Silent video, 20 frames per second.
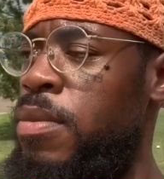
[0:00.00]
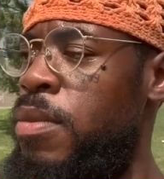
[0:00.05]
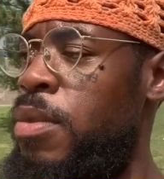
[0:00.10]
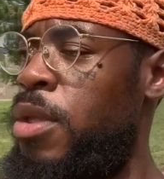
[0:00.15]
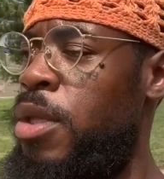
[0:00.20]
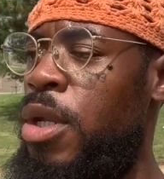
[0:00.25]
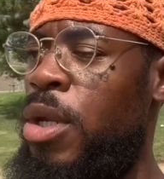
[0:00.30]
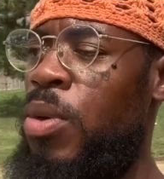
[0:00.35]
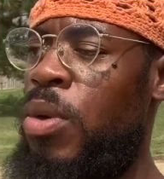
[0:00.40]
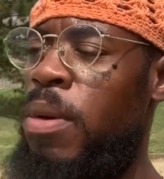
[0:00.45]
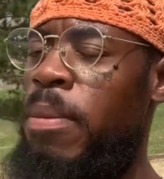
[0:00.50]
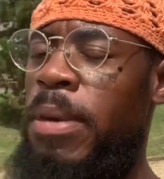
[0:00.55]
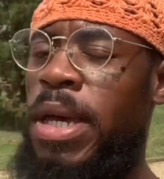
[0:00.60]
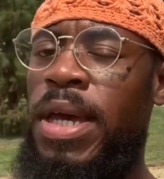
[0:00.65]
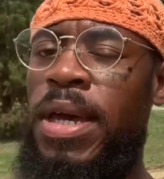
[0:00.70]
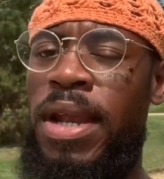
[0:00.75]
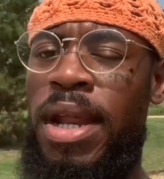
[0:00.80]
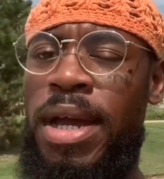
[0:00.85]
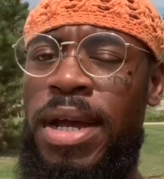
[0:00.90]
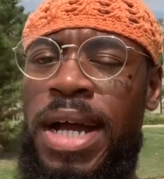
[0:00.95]
You know, a
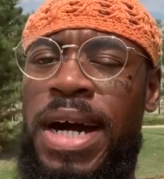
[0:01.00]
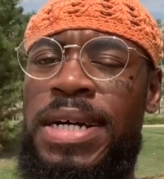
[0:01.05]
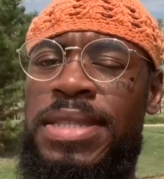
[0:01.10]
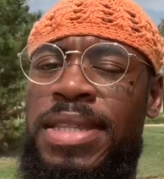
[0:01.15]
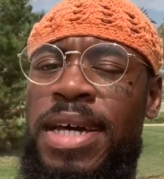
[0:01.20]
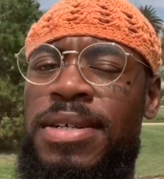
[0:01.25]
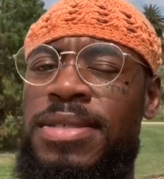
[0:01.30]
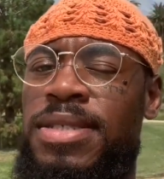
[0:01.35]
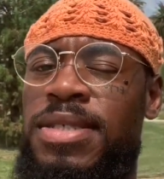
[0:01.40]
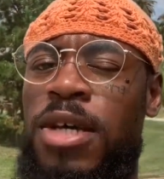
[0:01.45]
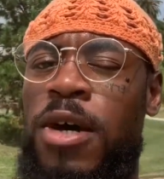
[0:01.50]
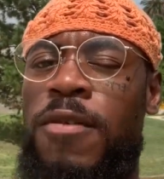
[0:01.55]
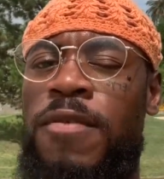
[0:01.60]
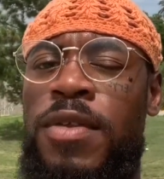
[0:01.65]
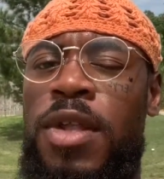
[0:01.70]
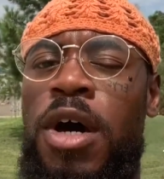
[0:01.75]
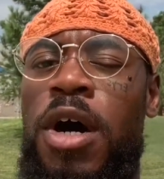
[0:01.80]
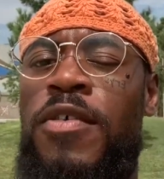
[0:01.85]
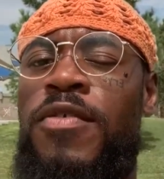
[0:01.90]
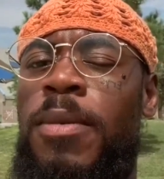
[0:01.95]
man that got that
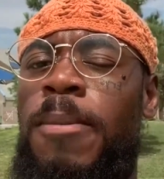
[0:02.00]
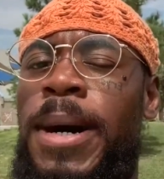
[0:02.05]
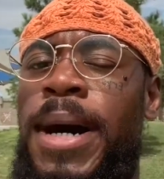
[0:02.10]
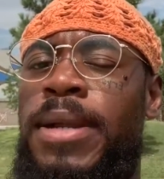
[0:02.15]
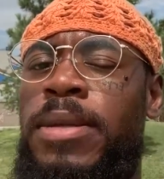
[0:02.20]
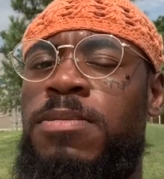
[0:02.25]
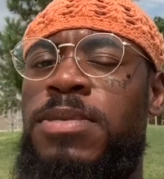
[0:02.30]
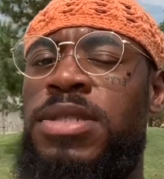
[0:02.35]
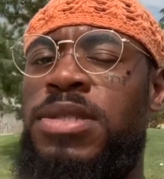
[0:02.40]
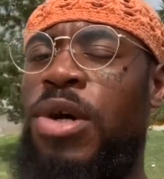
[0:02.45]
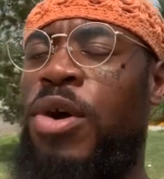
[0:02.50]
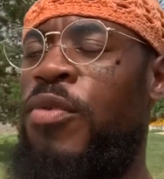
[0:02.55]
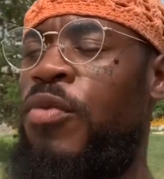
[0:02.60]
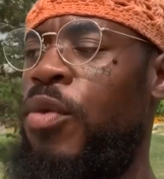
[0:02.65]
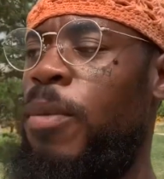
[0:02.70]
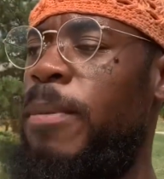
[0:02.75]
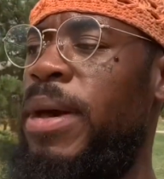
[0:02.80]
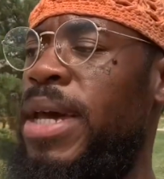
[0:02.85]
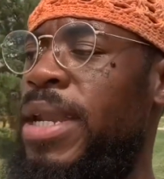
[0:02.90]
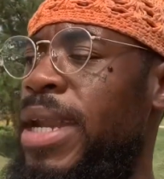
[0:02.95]
self-love about himself, a
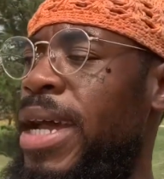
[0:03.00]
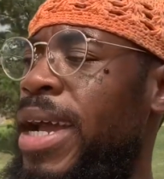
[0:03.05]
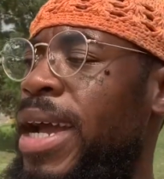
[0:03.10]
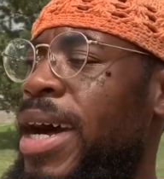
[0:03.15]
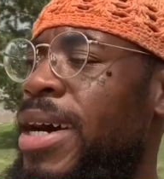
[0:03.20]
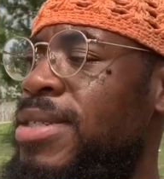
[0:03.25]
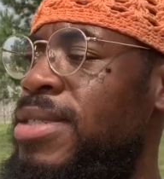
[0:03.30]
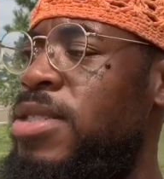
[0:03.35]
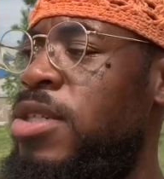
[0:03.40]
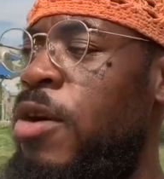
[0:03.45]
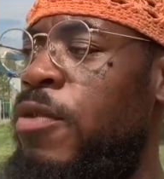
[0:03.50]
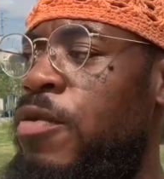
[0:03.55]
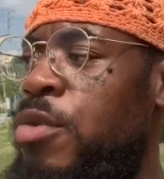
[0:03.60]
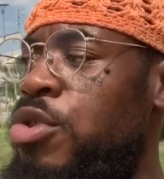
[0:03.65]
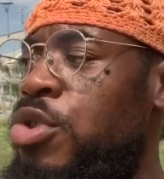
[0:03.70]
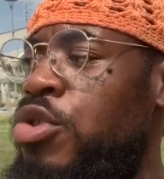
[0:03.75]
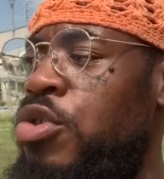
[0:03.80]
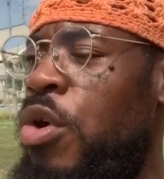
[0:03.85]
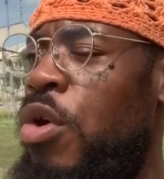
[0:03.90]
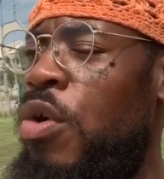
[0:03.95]
man that got
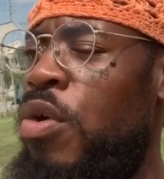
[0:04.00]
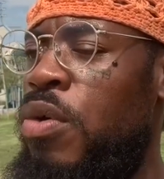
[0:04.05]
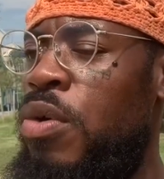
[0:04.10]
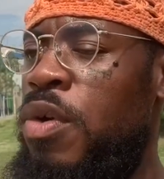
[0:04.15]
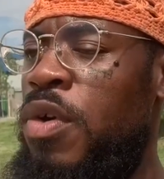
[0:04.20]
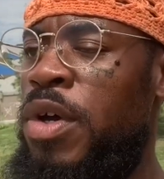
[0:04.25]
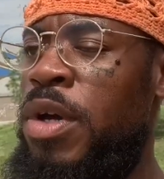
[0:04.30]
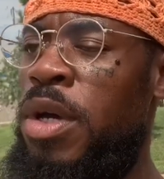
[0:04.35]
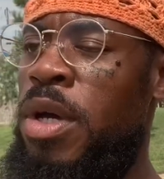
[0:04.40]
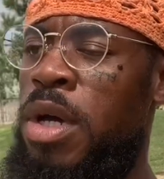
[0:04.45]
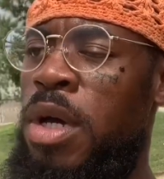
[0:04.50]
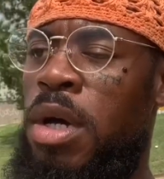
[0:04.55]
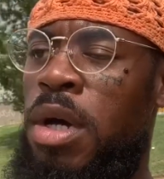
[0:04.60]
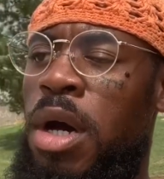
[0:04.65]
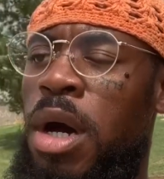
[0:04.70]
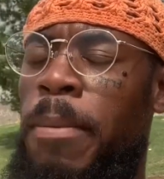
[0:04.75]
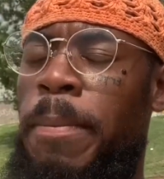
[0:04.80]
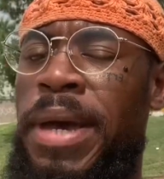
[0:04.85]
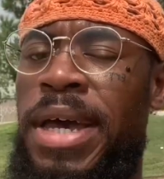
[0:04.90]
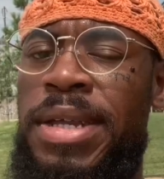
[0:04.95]
self-control,
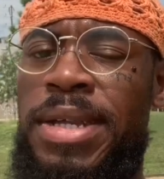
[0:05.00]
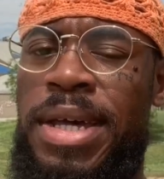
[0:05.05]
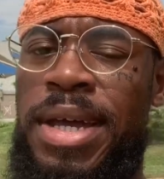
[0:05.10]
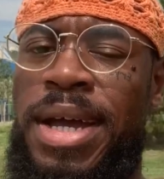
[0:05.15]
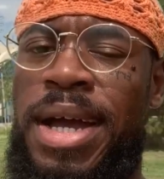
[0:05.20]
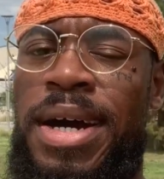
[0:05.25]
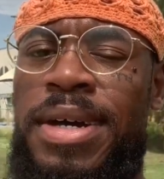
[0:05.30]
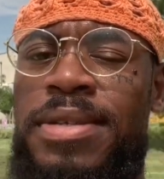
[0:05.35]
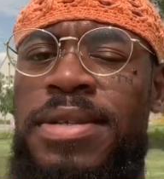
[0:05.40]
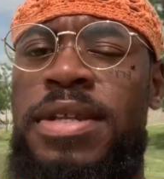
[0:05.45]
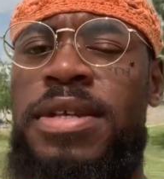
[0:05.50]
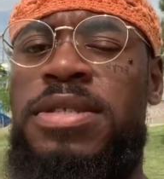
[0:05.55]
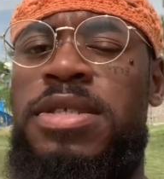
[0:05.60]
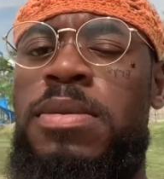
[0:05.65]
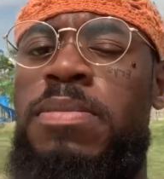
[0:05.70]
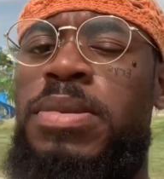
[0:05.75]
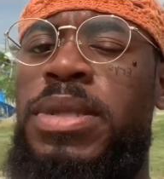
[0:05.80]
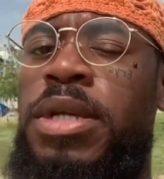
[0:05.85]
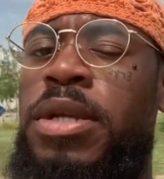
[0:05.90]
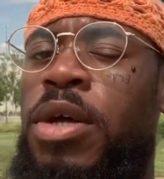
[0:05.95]
a man that got
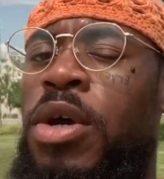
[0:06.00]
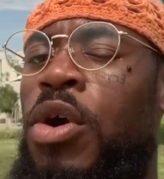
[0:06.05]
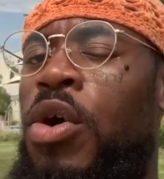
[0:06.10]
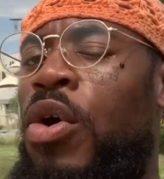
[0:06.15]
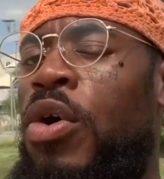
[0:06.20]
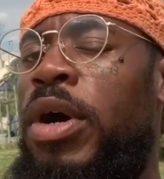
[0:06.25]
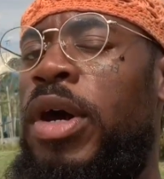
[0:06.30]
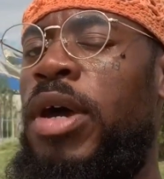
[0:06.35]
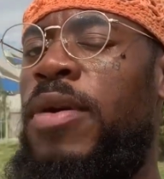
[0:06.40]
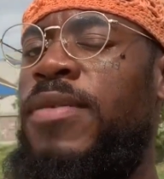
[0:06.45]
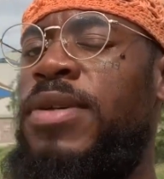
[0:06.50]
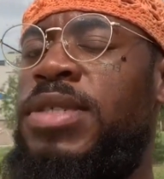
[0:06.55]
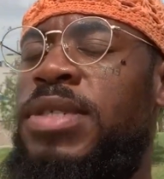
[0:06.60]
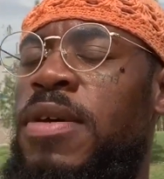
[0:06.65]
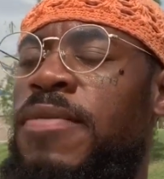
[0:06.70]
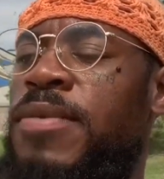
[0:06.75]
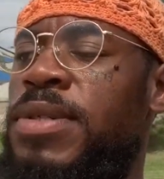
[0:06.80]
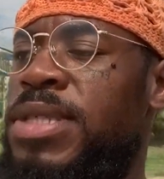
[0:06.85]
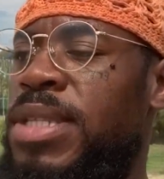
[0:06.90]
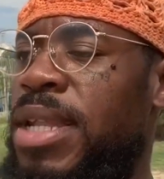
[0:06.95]
discipline in all areas
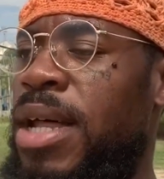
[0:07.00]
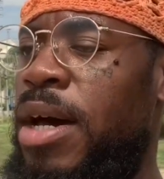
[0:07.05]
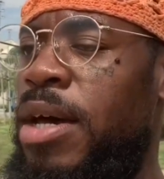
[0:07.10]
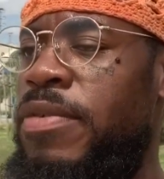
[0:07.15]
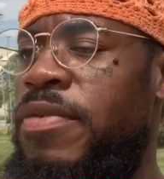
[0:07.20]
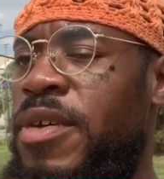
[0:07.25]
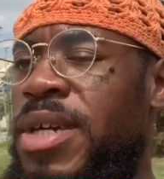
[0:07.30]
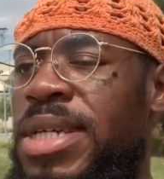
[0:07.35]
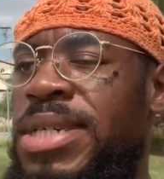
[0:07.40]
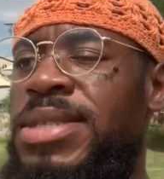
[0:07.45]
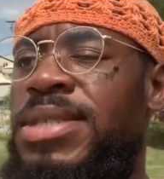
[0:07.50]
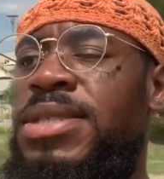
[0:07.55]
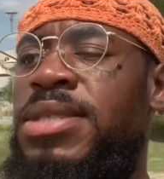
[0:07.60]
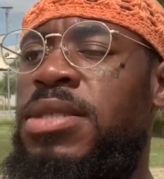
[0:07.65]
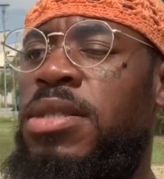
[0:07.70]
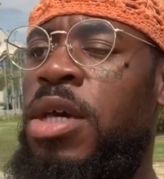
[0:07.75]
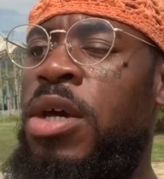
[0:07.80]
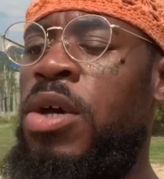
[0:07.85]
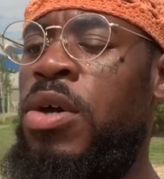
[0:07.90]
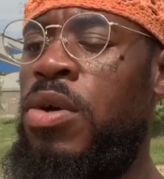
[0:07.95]
of his life, and he's
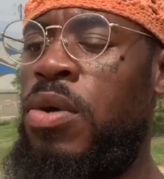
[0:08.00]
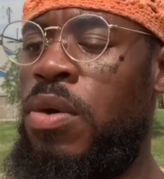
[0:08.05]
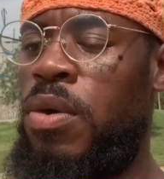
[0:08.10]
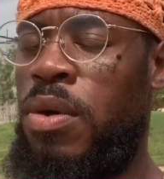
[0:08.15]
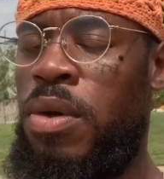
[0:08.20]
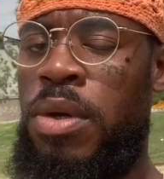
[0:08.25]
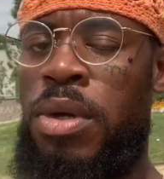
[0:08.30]
still